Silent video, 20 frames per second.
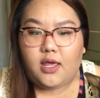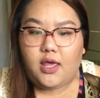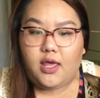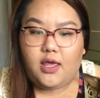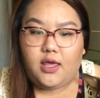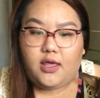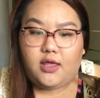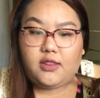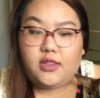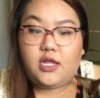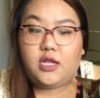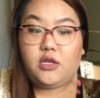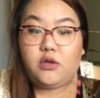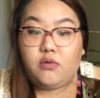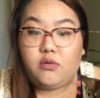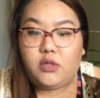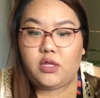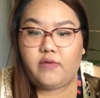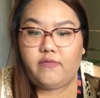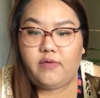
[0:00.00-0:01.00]
and they
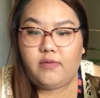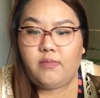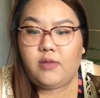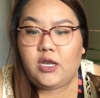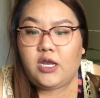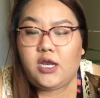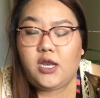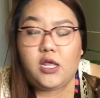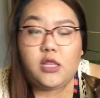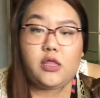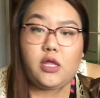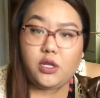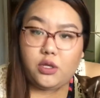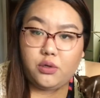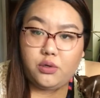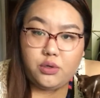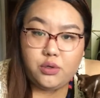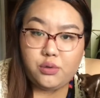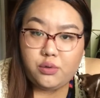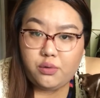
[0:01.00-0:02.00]
do love humidity. They
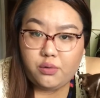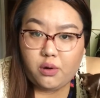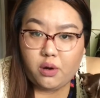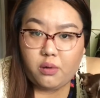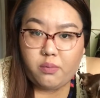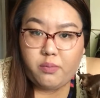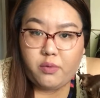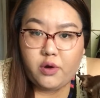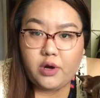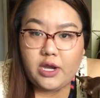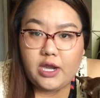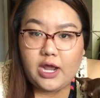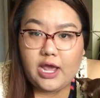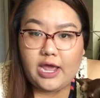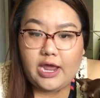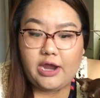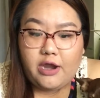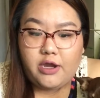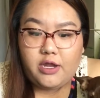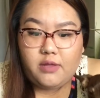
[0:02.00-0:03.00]
do grow more in
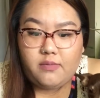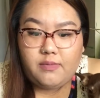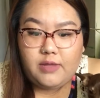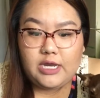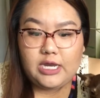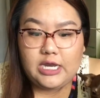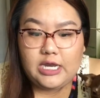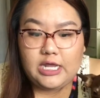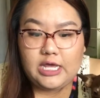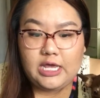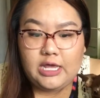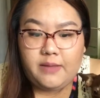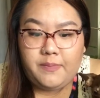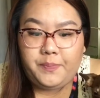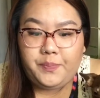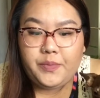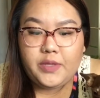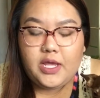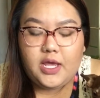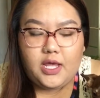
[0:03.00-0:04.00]
higher humidity.
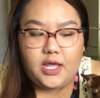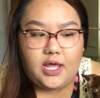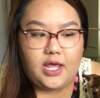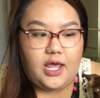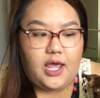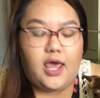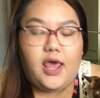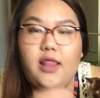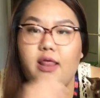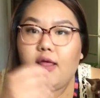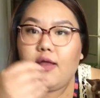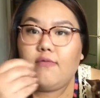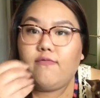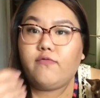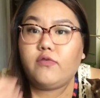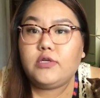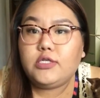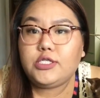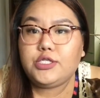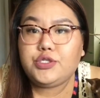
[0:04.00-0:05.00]
And then
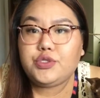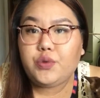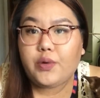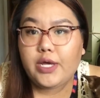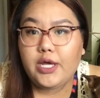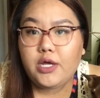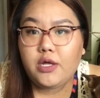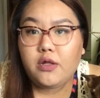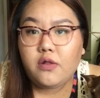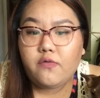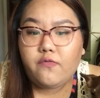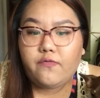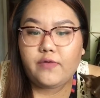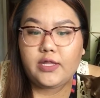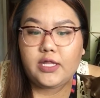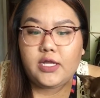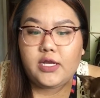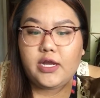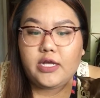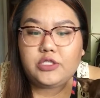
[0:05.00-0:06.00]
for soil,
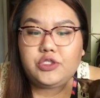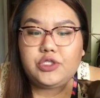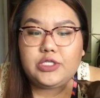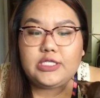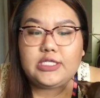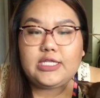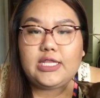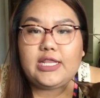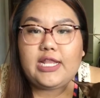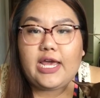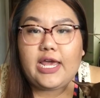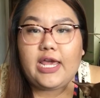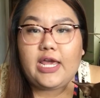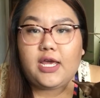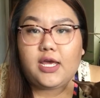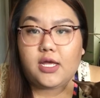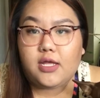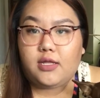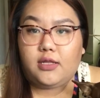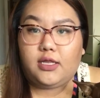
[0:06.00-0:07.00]
philodendrons
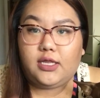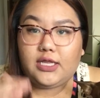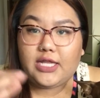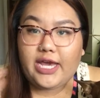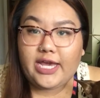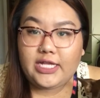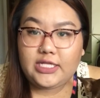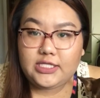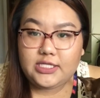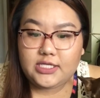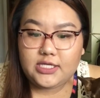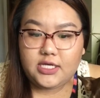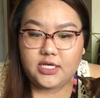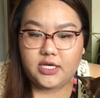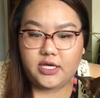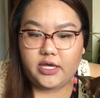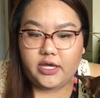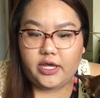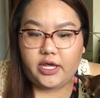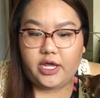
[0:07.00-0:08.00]
like light,
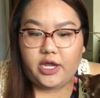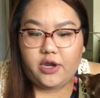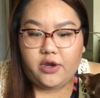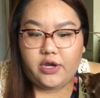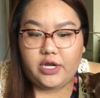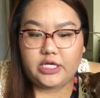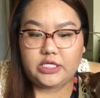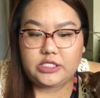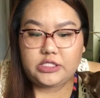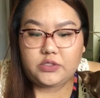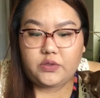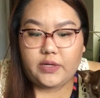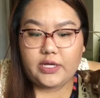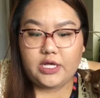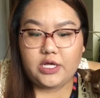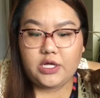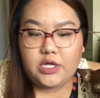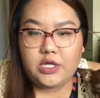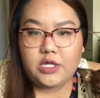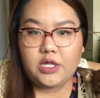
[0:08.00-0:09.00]
airy
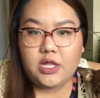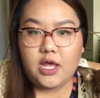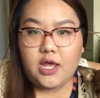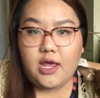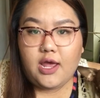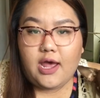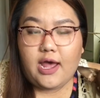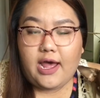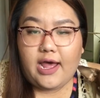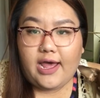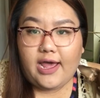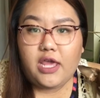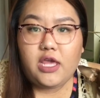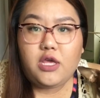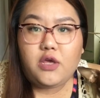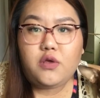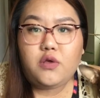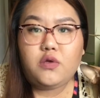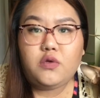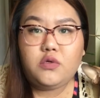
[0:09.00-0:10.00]
soil. I
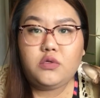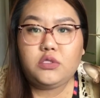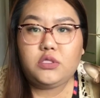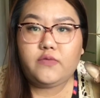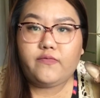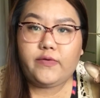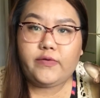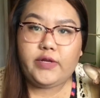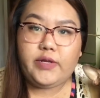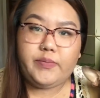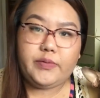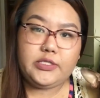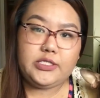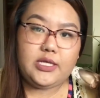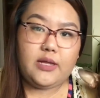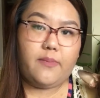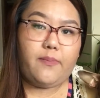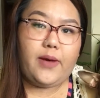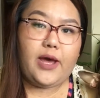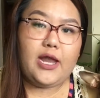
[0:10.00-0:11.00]
use
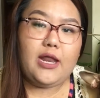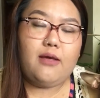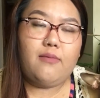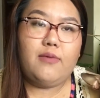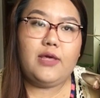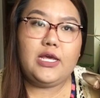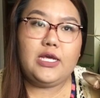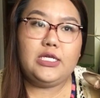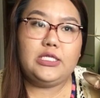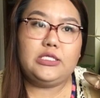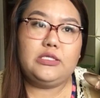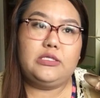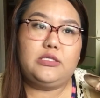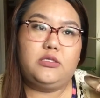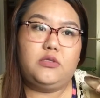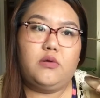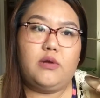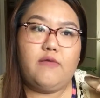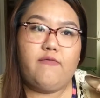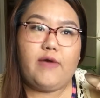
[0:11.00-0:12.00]
50% potting mix,
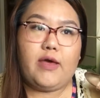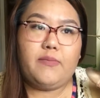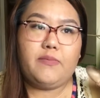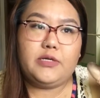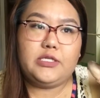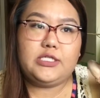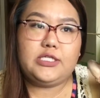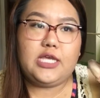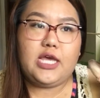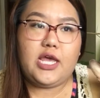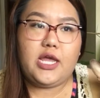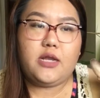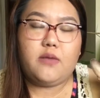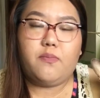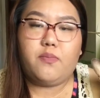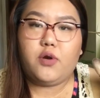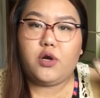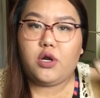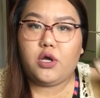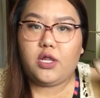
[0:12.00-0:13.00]
25%
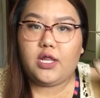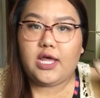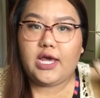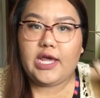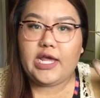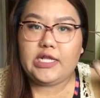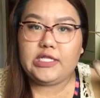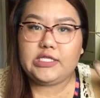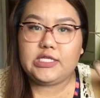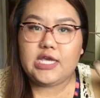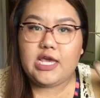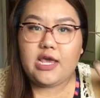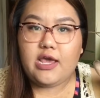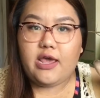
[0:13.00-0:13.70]
perlite,